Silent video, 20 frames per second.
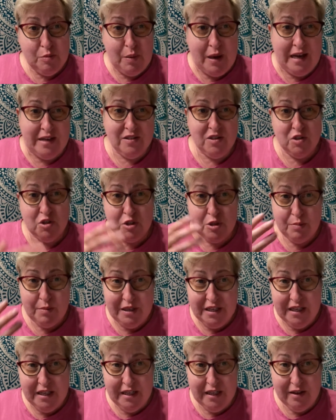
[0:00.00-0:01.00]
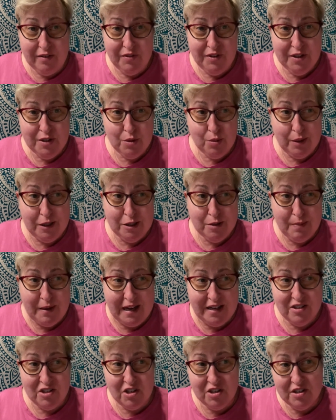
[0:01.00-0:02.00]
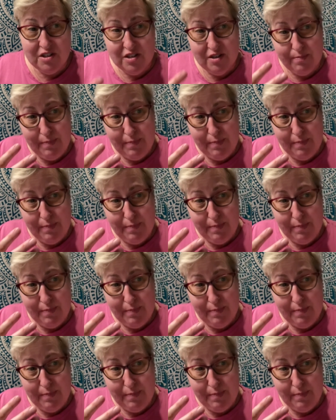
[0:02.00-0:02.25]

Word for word: passage and the beginning of this week's passage,